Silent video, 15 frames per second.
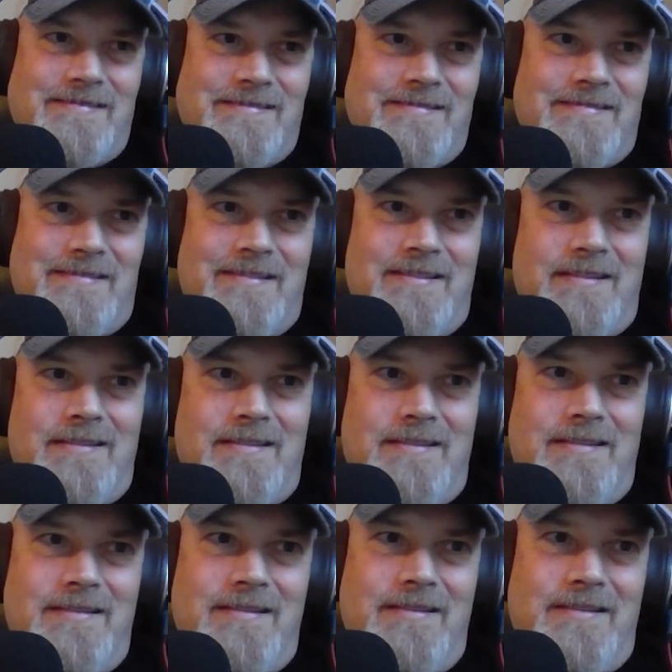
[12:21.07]

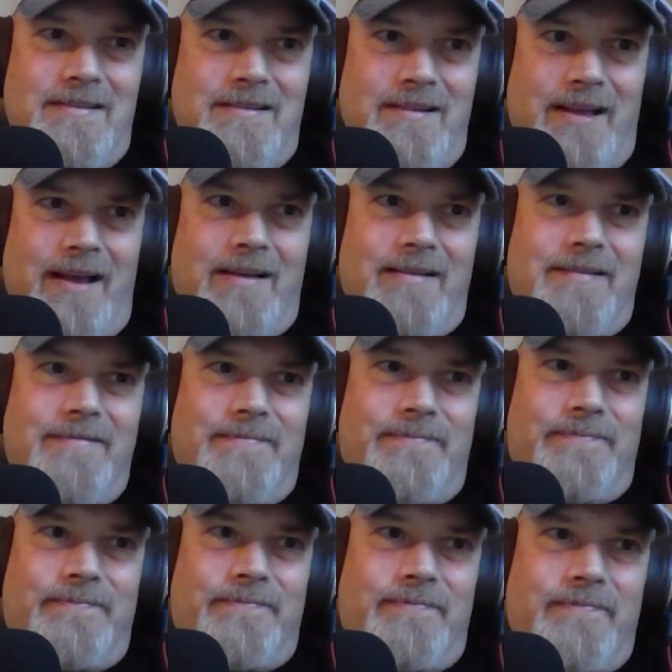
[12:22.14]

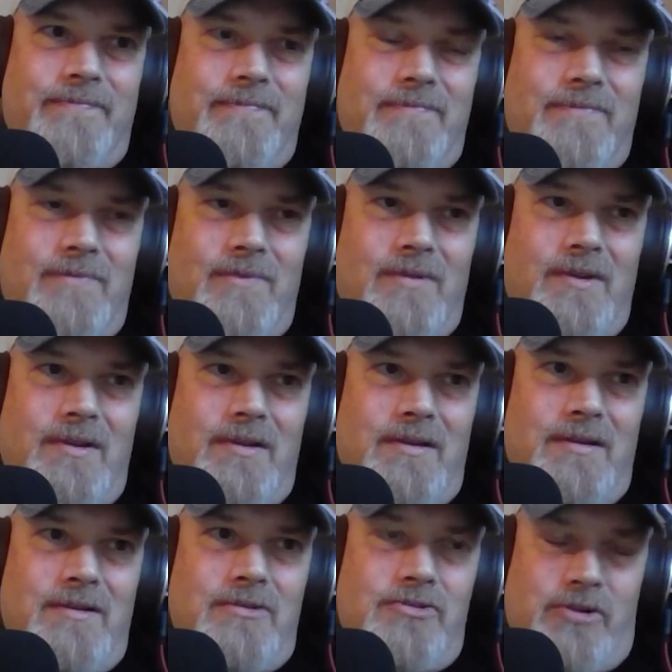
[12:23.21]

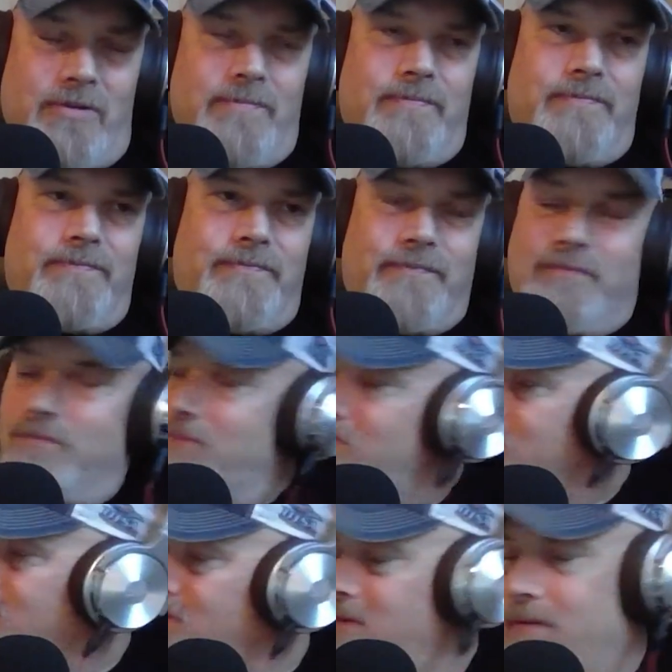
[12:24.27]

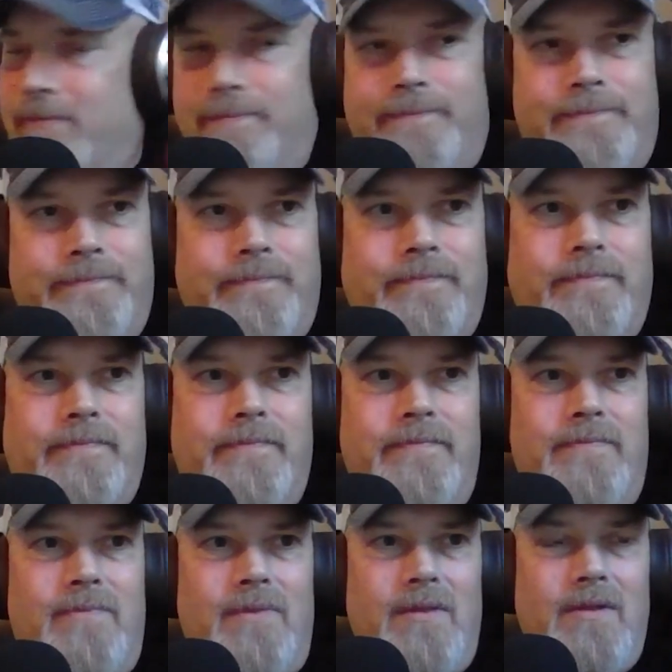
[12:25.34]

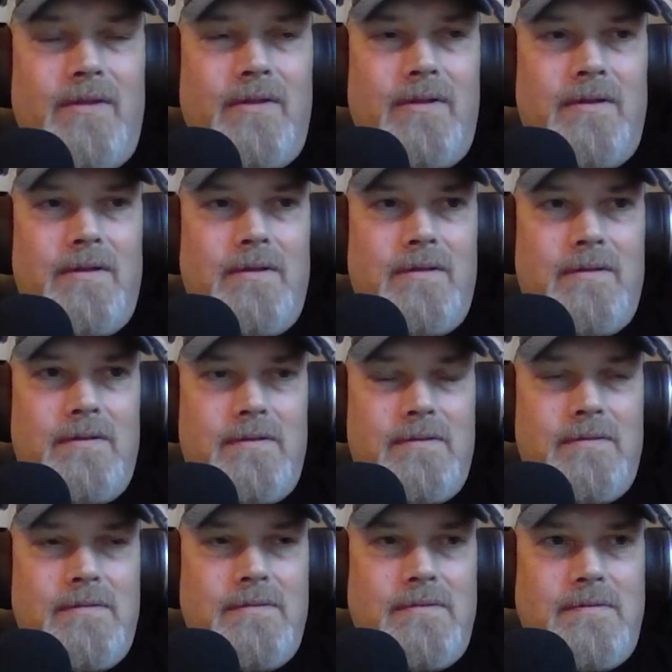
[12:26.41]

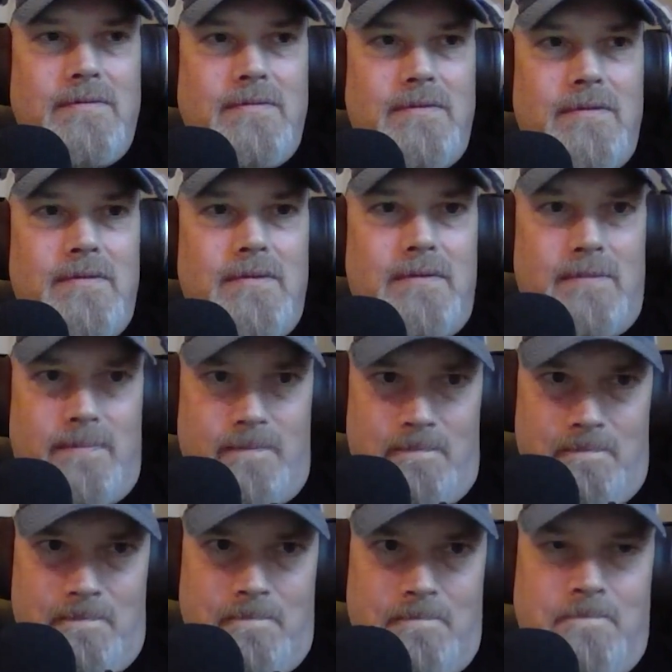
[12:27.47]

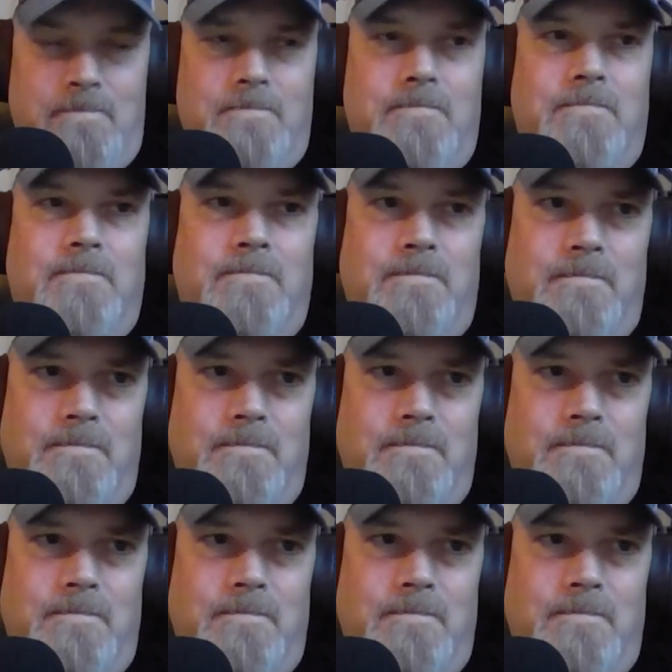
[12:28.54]
(silent)